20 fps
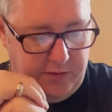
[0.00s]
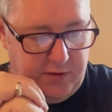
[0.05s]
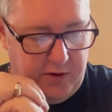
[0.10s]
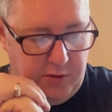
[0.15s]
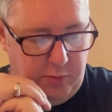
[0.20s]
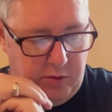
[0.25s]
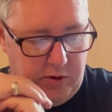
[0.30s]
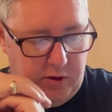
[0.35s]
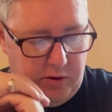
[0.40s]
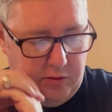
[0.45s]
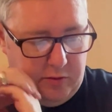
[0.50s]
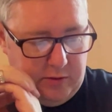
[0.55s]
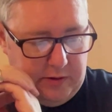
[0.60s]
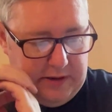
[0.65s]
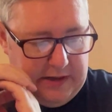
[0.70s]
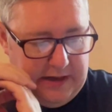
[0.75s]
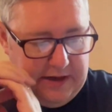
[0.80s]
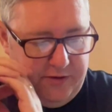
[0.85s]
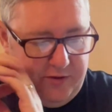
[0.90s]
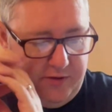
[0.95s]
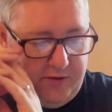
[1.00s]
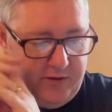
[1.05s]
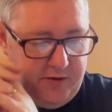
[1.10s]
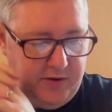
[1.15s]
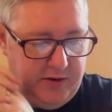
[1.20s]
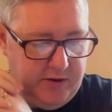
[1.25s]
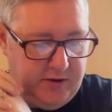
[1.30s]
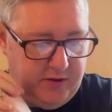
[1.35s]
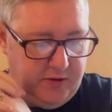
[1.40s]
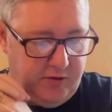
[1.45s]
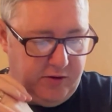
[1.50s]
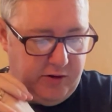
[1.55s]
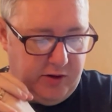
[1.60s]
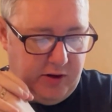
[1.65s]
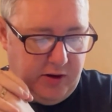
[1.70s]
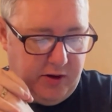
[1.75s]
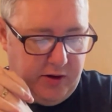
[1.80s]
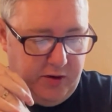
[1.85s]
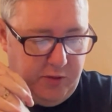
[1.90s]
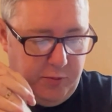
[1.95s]
to the world last
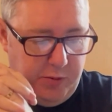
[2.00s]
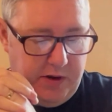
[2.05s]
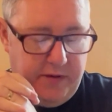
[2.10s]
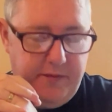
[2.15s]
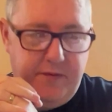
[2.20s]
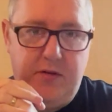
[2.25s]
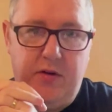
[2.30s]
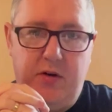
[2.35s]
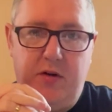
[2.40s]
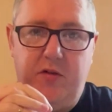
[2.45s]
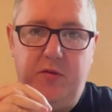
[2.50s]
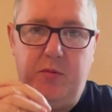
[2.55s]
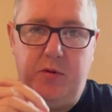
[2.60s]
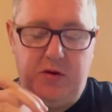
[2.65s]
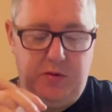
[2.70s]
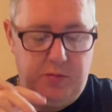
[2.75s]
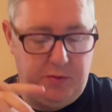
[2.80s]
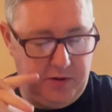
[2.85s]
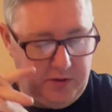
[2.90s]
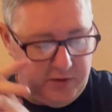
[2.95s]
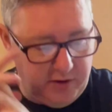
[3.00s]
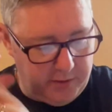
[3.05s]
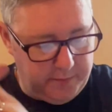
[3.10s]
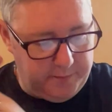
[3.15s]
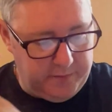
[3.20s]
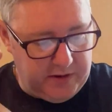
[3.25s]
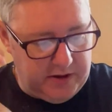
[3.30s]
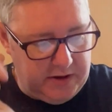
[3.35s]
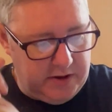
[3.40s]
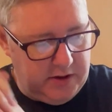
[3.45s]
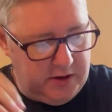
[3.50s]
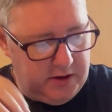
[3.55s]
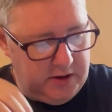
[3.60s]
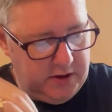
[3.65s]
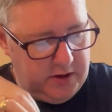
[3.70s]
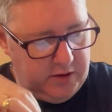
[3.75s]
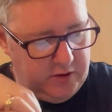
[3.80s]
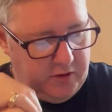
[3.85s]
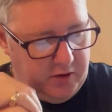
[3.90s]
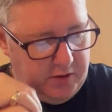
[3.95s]
July 21st, 2022.
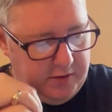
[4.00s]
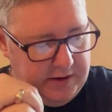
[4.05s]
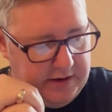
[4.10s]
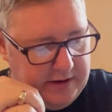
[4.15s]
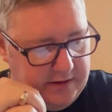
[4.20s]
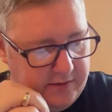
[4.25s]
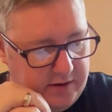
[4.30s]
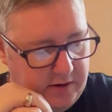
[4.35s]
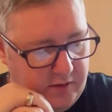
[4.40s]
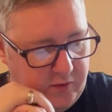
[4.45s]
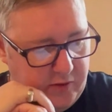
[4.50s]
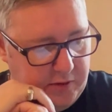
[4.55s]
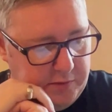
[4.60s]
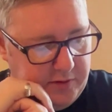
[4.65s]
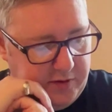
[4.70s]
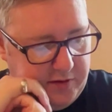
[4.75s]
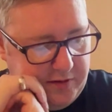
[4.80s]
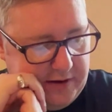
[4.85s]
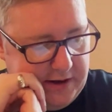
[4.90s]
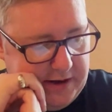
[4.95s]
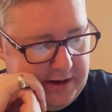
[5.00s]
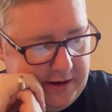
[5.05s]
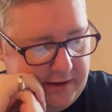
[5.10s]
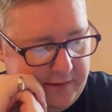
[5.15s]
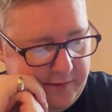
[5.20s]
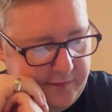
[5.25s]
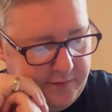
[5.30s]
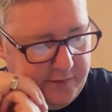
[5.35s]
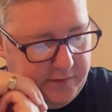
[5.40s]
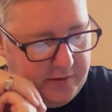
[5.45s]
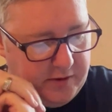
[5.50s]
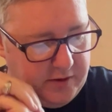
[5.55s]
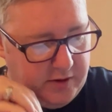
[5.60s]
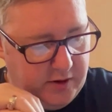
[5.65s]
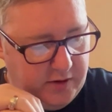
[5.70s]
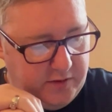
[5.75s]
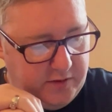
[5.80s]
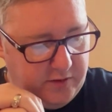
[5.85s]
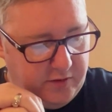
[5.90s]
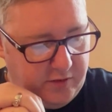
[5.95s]
During his interview with Steve,
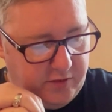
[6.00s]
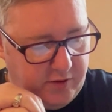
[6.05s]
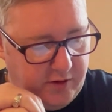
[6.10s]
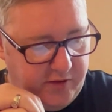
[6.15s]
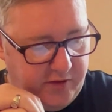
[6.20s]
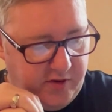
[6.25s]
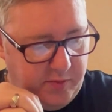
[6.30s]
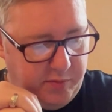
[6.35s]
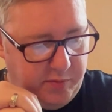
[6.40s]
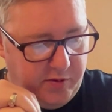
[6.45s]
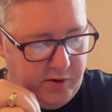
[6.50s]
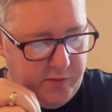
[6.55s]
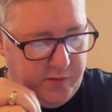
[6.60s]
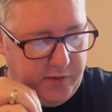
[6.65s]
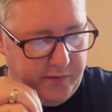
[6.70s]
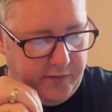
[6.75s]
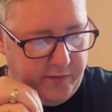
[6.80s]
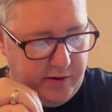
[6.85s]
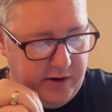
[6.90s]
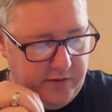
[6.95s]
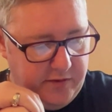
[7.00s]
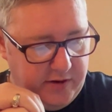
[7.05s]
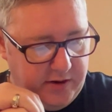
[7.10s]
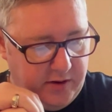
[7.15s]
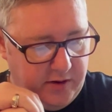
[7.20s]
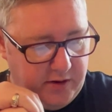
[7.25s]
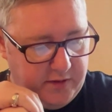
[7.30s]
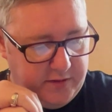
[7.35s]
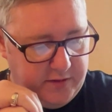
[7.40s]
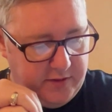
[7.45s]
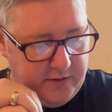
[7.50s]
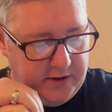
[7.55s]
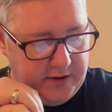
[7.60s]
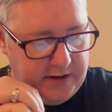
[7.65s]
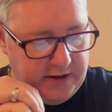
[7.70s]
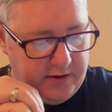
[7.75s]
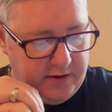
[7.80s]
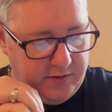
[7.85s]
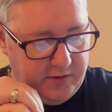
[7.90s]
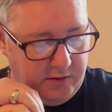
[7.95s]
Curtis tries to prove the forensic, artistic
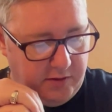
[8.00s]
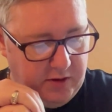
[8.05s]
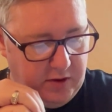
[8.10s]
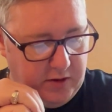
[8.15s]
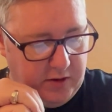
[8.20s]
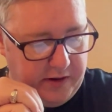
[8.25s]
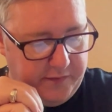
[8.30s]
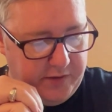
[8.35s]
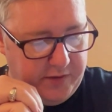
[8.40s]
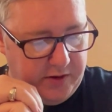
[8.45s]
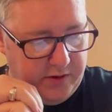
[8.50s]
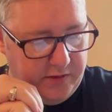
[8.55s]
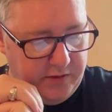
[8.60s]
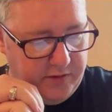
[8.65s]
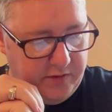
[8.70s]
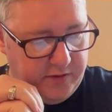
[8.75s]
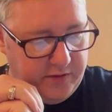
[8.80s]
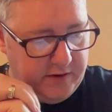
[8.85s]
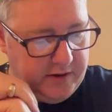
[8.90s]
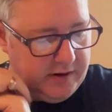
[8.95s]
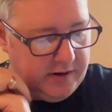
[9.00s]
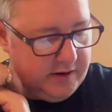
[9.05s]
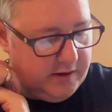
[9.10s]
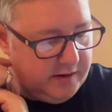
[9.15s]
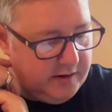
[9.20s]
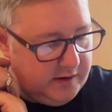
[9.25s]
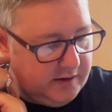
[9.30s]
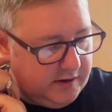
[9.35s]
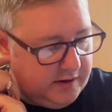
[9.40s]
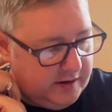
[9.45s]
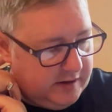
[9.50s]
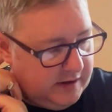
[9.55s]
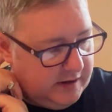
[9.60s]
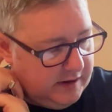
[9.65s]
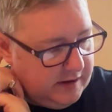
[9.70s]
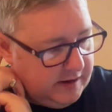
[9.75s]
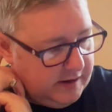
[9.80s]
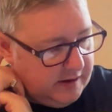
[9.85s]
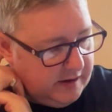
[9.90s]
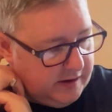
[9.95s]
and historical evidence,
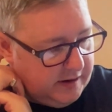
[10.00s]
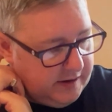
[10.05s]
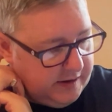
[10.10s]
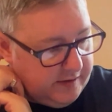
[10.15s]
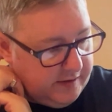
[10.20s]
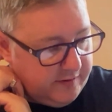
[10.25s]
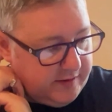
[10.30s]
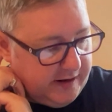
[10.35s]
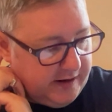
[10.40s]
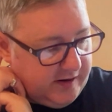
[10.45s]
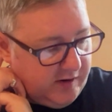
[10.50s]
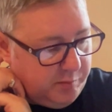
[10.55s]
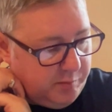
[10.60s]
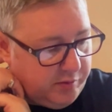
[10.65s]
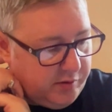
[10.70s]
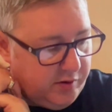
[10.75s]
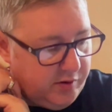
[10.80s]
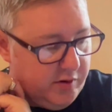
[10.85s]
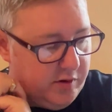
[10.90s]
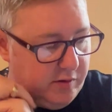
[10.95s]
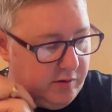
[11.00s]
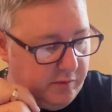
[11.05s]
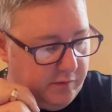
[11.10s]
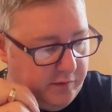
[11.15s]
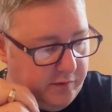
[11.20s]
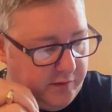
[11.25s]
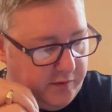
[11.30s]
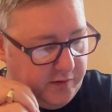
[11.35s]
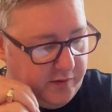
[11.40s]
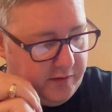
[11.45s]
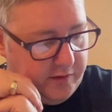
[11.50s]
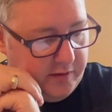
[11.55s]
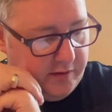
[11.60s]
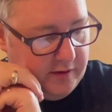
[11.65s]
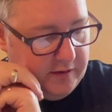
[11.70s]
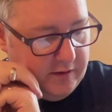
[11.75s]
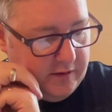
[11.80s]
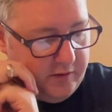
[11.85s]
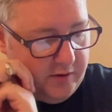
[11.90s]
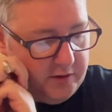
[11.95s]
he says, proves
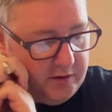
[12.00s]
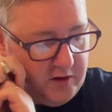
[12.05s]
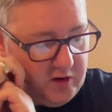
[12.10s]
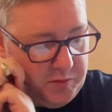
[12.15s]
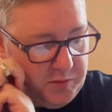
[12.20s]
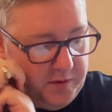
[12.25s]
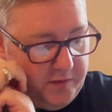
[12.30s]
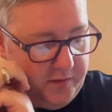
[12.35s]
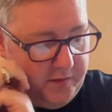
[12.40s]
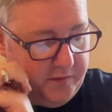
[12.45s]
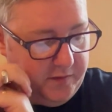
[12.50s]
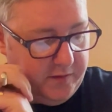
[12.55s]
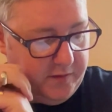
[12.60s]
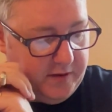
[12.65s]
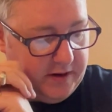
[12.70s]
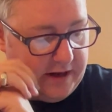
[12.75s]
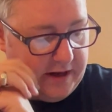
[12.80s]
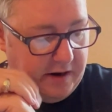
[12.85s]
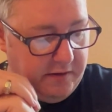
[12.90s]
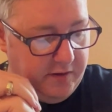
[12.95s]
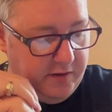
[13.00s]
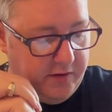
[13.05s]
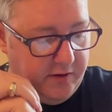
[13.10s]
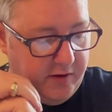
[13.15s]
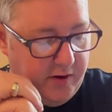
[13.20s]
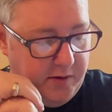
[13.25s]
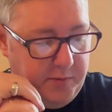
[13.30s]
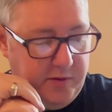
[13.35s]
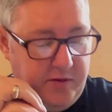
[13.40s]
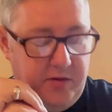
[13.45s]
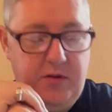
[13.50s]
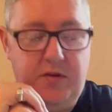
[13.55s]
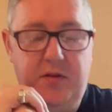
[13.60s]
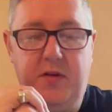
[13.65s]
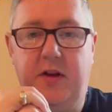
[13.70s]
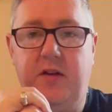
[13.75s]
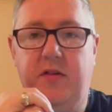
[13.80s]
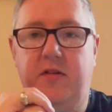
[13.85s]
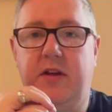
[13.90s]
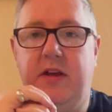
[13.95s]
the Joseph Smith daguerreotype is
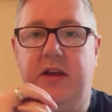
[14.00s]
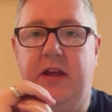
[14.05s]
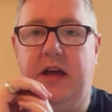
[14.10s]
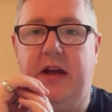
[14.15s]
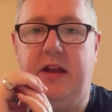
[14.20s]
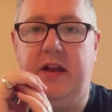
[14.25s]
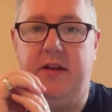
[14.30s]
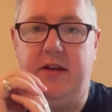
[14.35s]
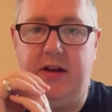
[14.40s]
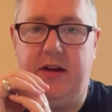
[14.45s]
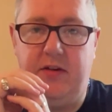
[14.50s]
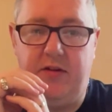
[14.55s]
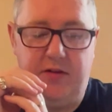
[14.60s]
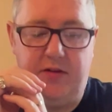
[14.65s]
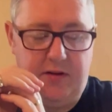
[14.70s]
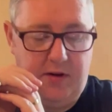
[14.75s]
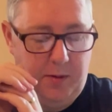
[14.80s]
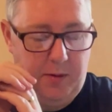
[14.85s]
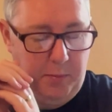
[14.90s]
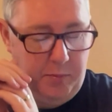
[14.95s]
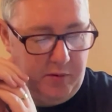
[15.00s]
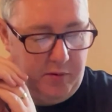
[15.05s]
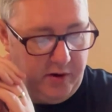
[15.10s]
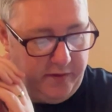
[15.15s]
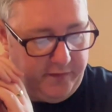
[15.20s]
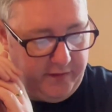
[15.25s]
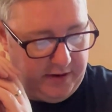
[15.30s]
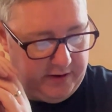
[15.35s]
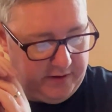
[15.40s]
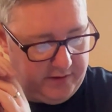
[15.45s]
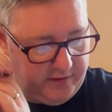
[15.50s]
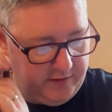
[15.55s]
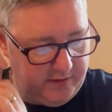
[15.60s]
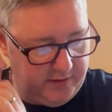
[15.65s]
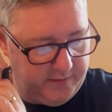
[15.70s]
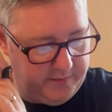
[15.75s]
authentic and is the prophet.